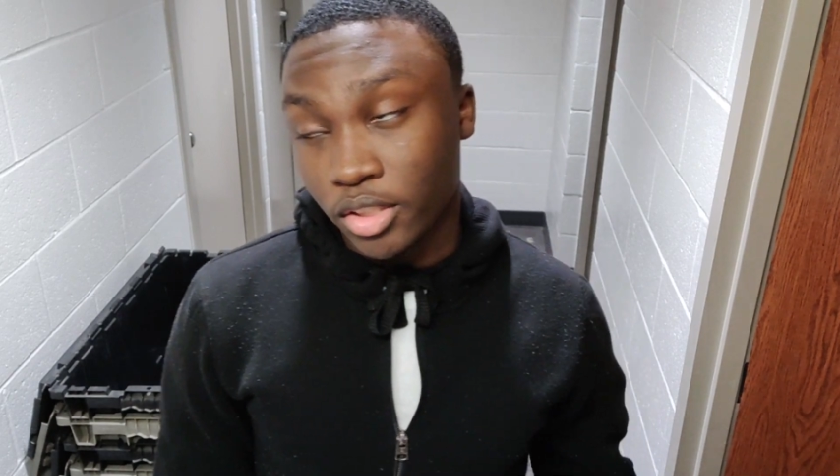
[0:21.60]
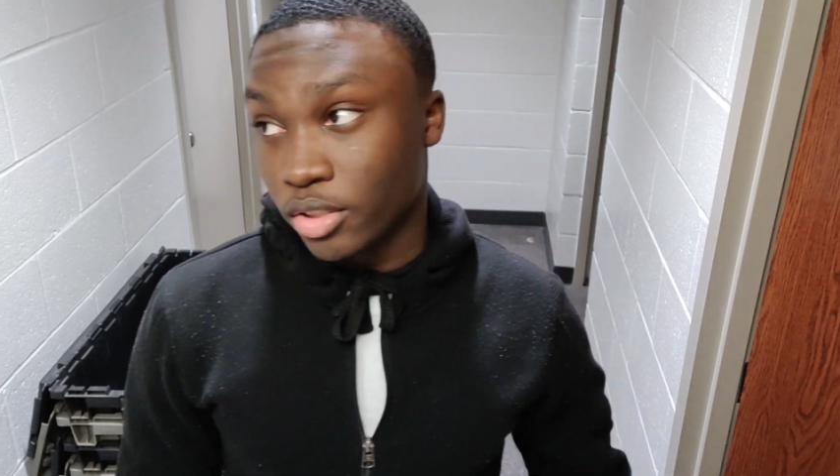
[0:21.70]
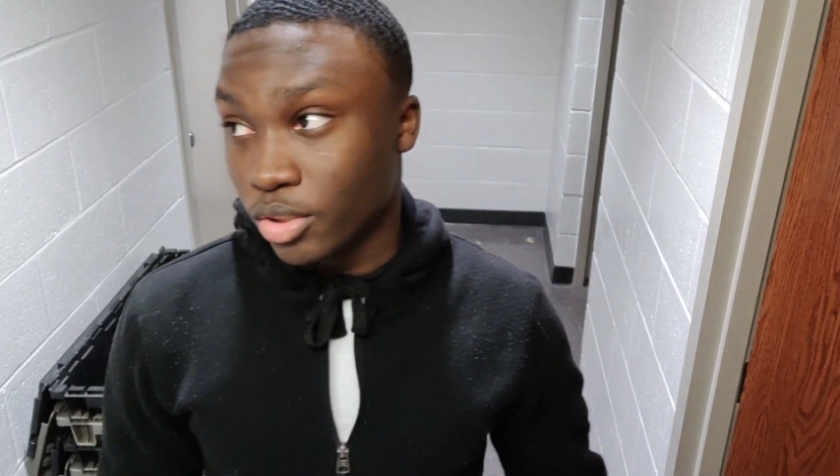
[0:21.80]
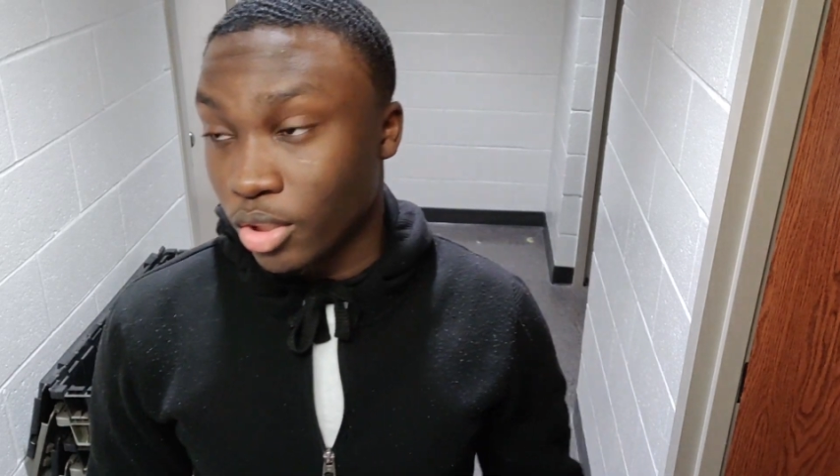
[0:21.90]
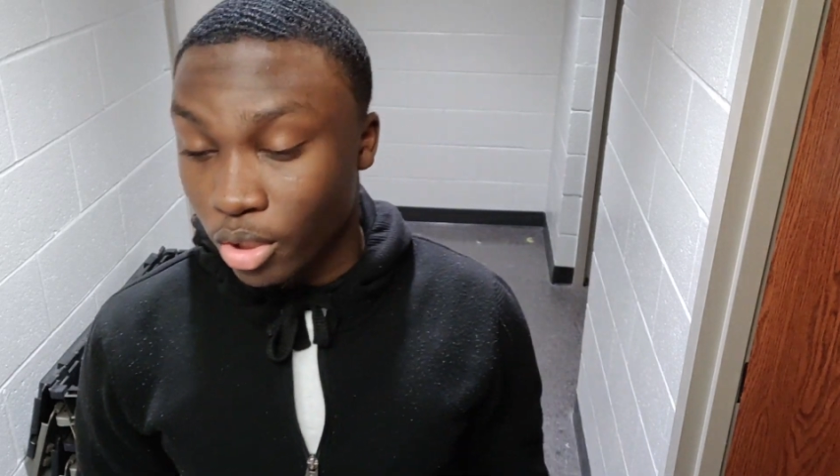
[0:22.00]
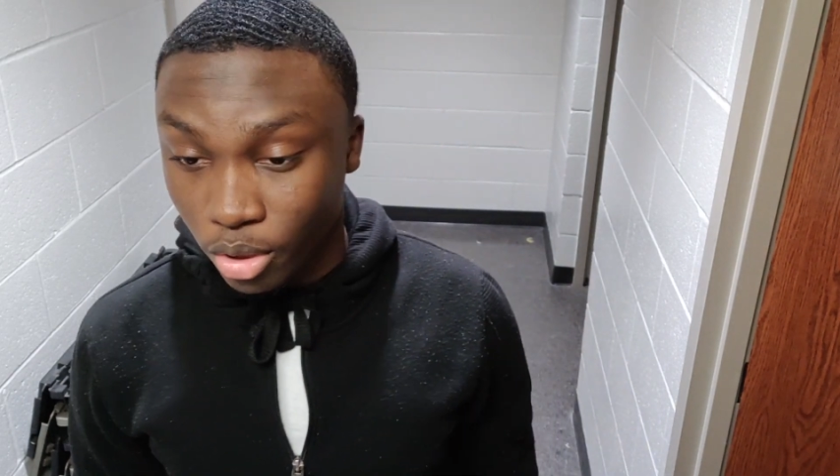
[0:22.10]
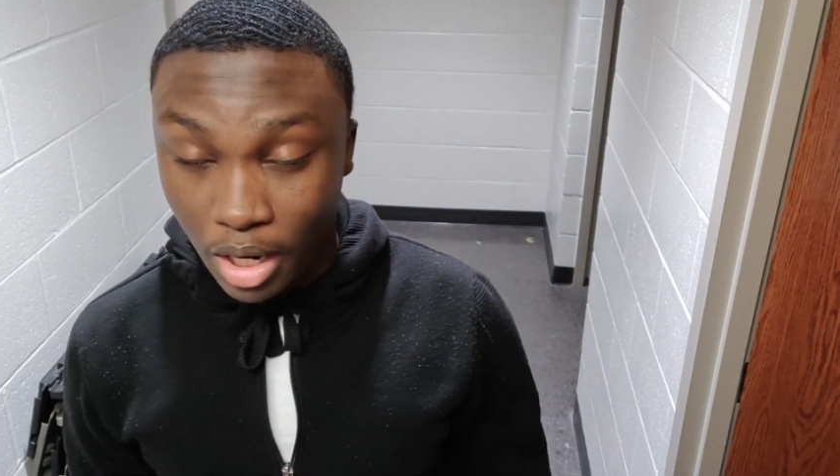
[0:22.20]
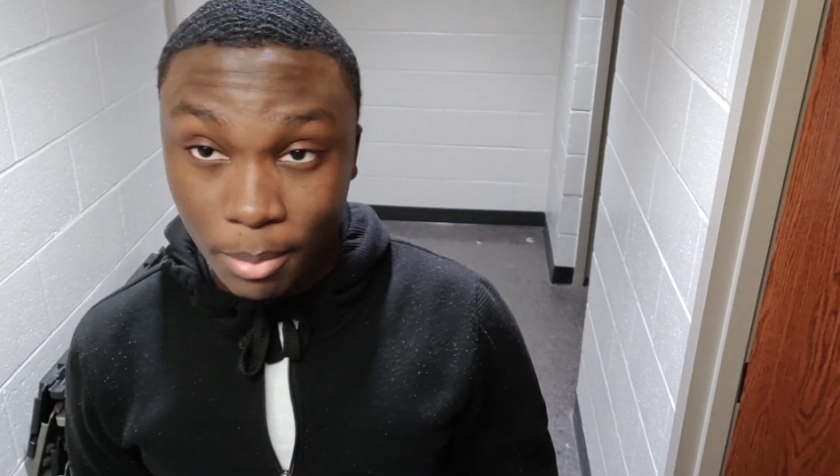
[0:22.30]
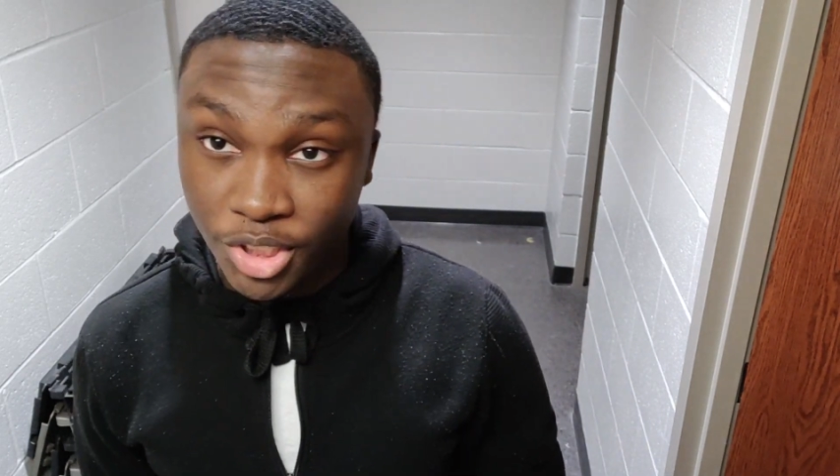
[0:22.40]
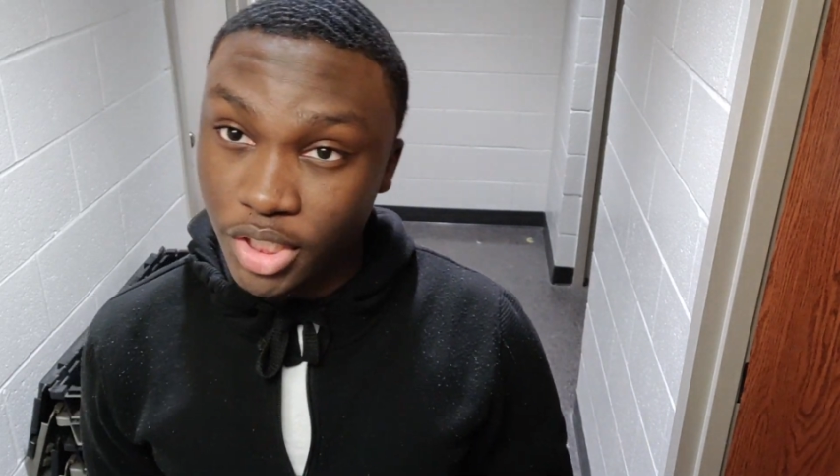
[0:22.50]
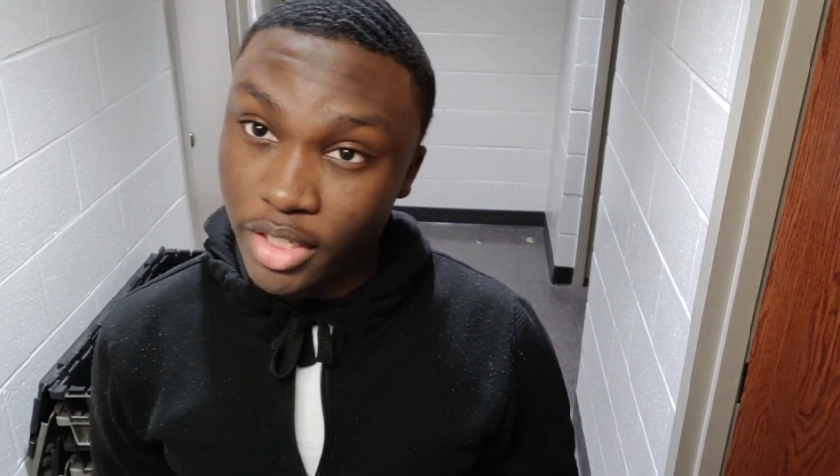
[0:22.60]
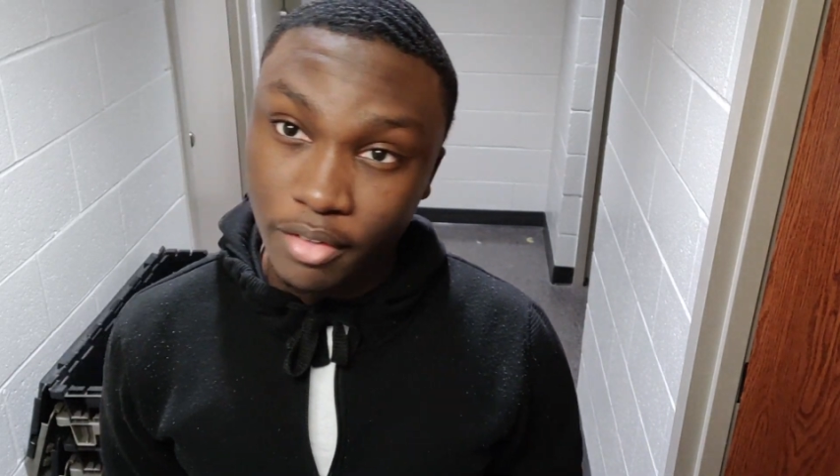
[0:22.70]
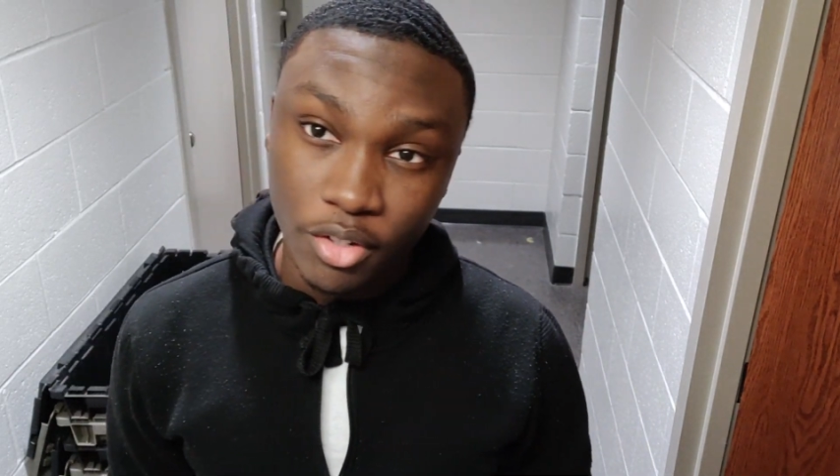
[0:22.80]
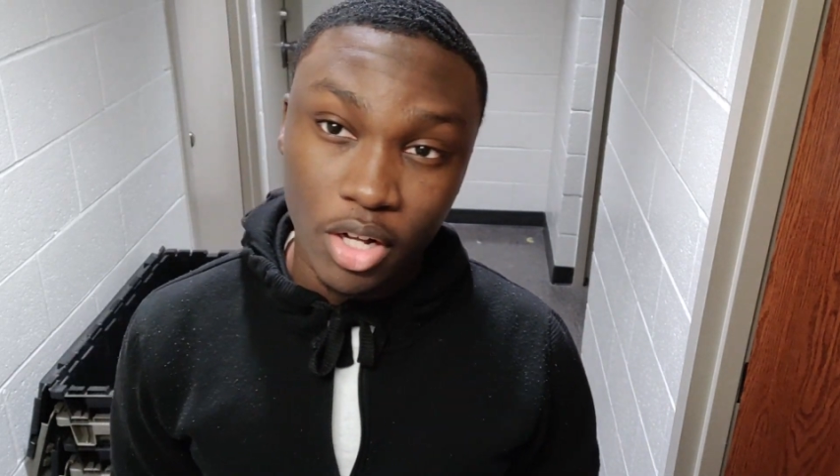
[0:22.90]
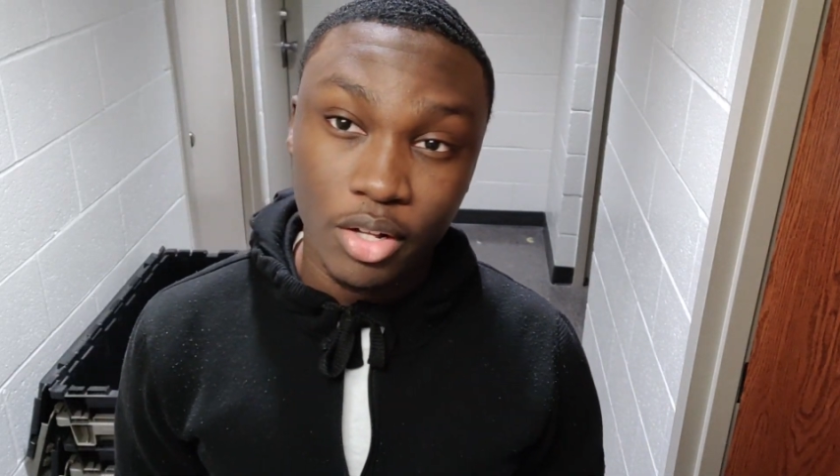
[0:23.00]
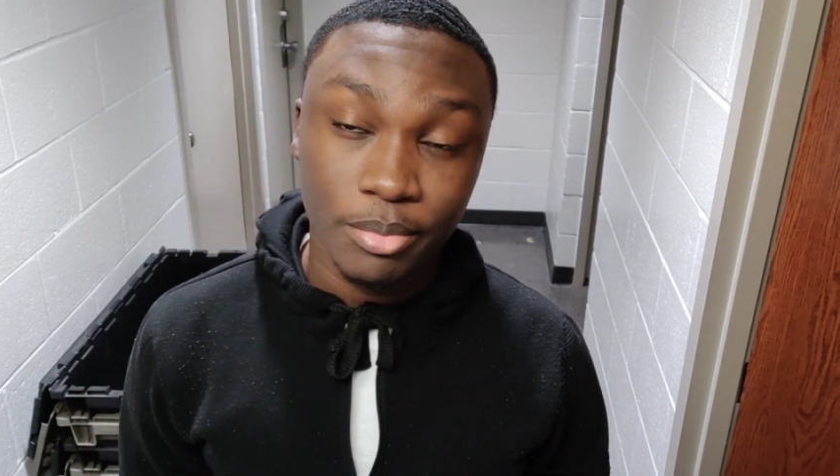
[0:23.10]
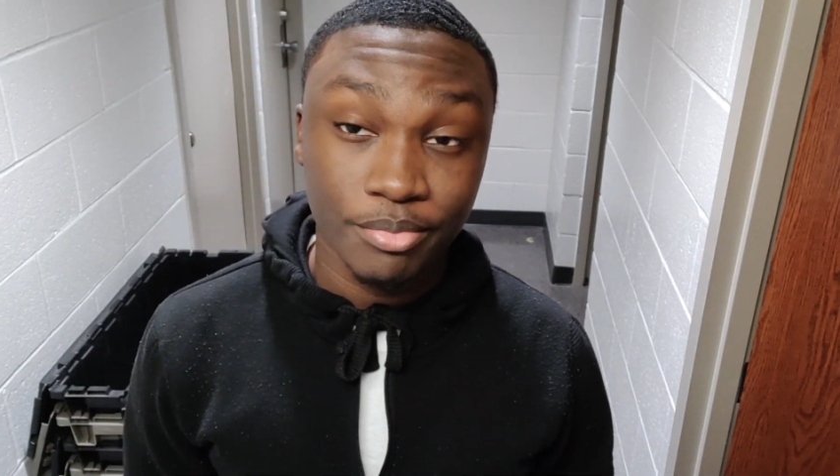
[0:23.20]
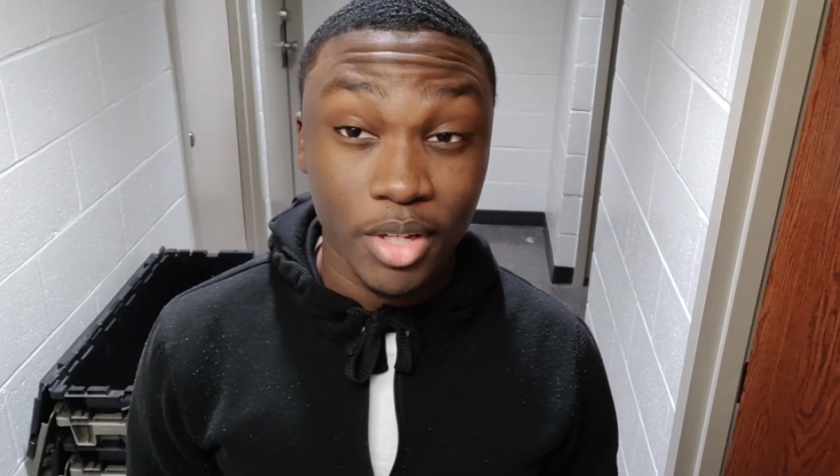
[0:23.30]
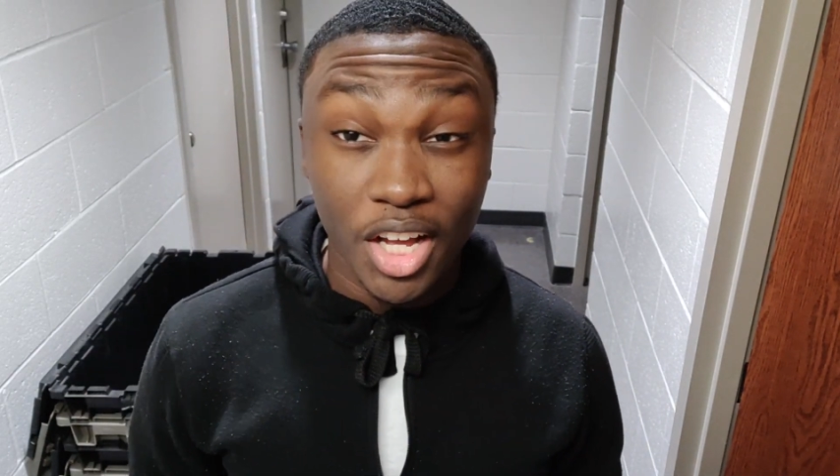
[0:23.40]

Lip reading: So I'm gonna just give y'all